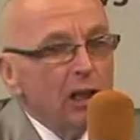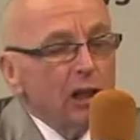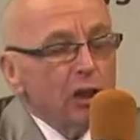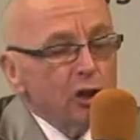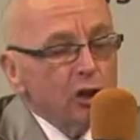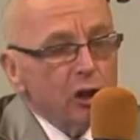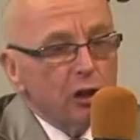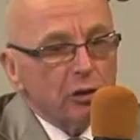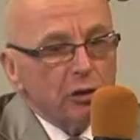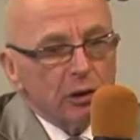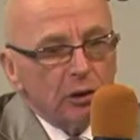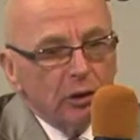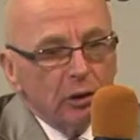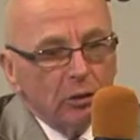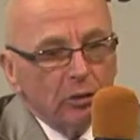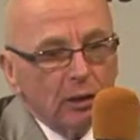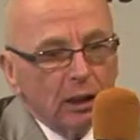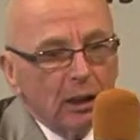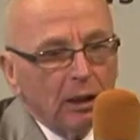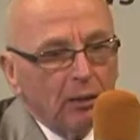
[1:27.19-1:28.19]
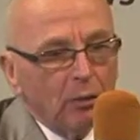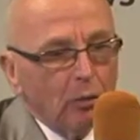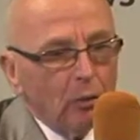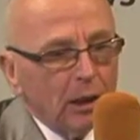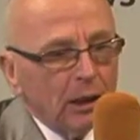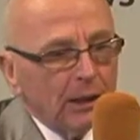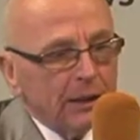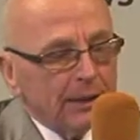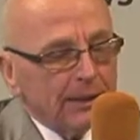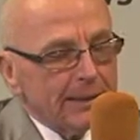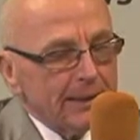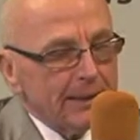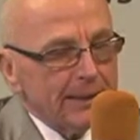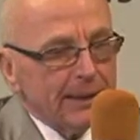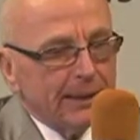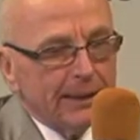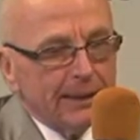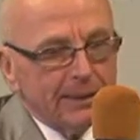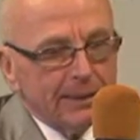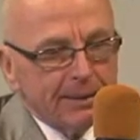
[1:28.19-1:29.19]
Sure. So what it is
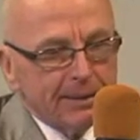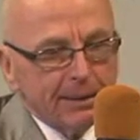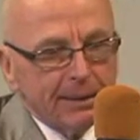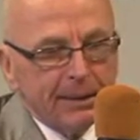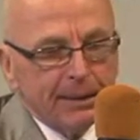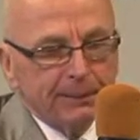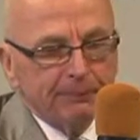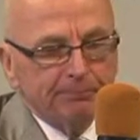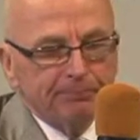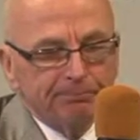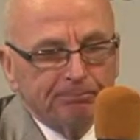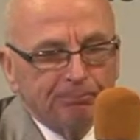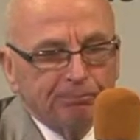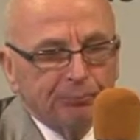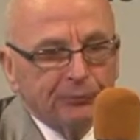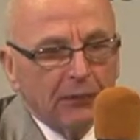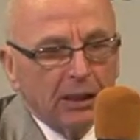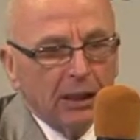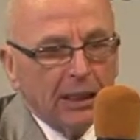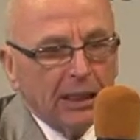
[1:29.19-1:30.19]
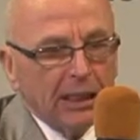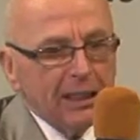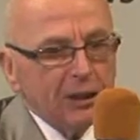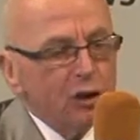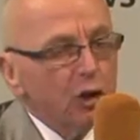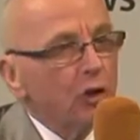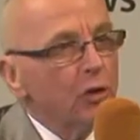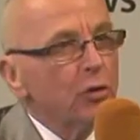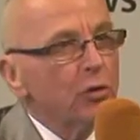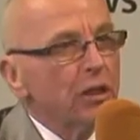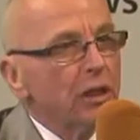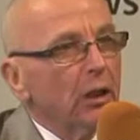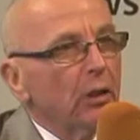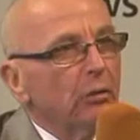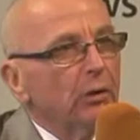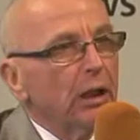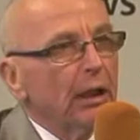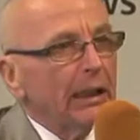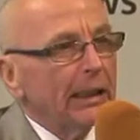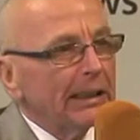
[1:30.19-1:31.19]
agent goes
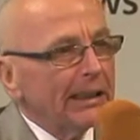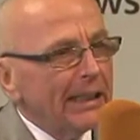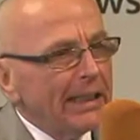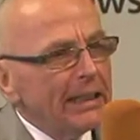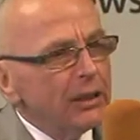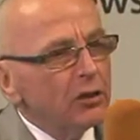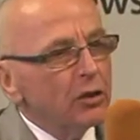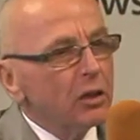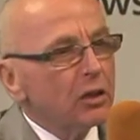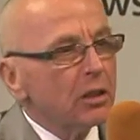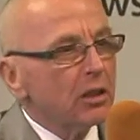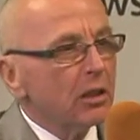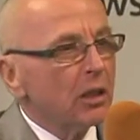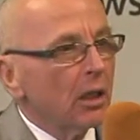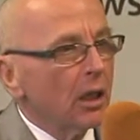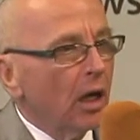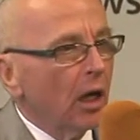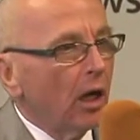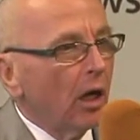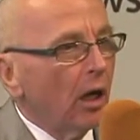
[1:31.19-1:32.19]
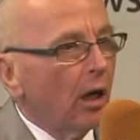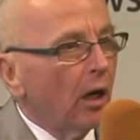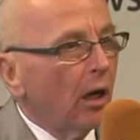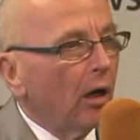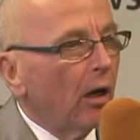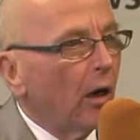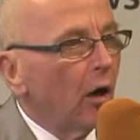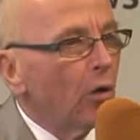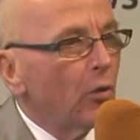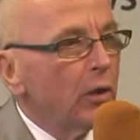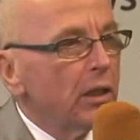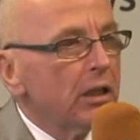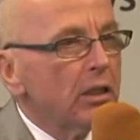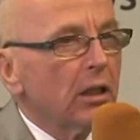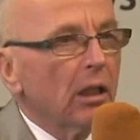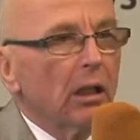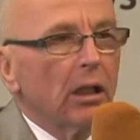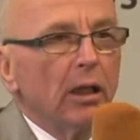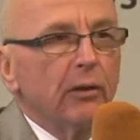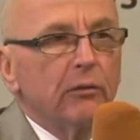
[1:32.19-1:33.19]
out, and agents always
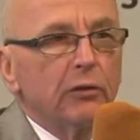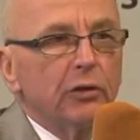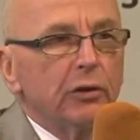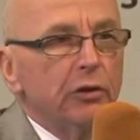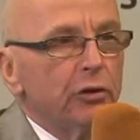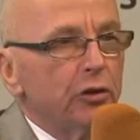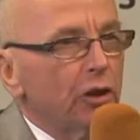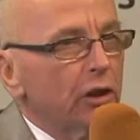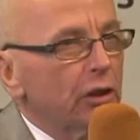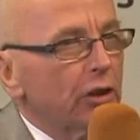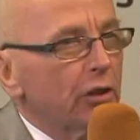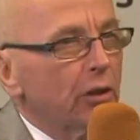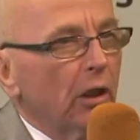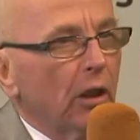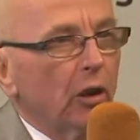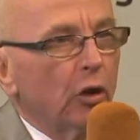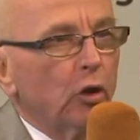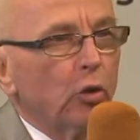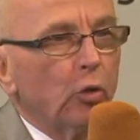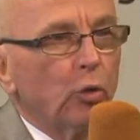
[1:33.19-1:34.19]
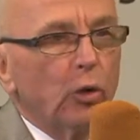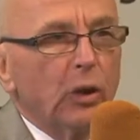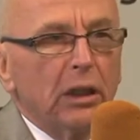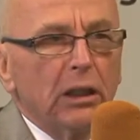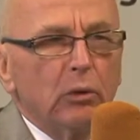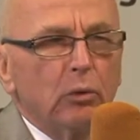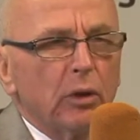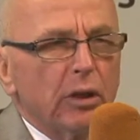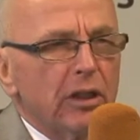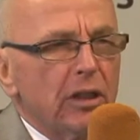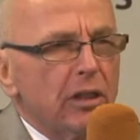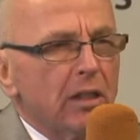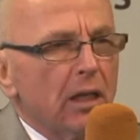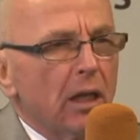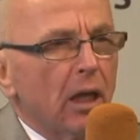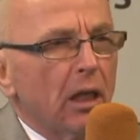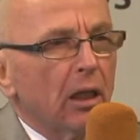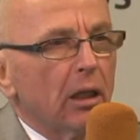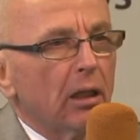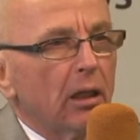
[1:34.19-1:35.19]
love to just agree with the
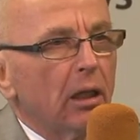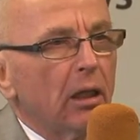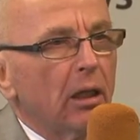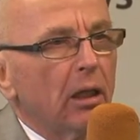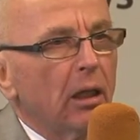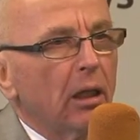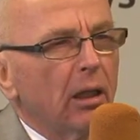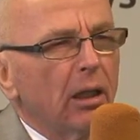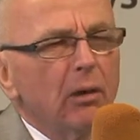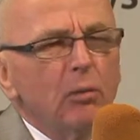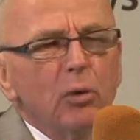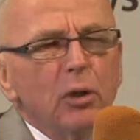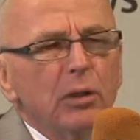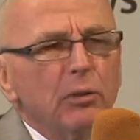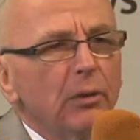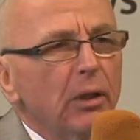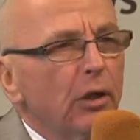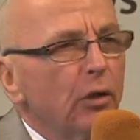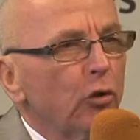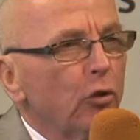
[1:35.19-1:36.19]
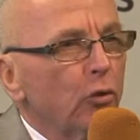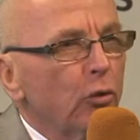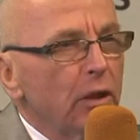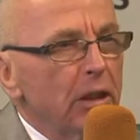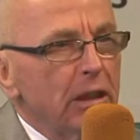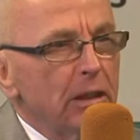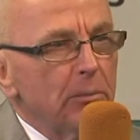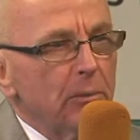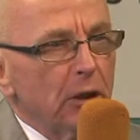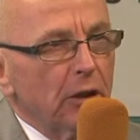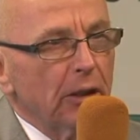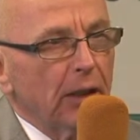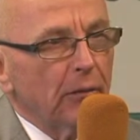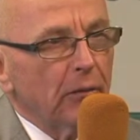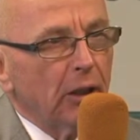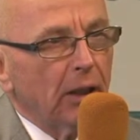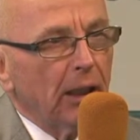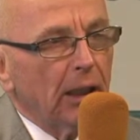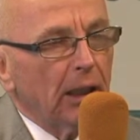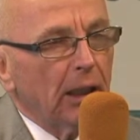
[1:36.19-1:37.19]
seller. They want to agree about
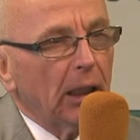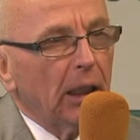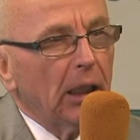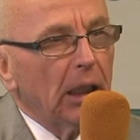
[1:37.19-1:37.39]
everything.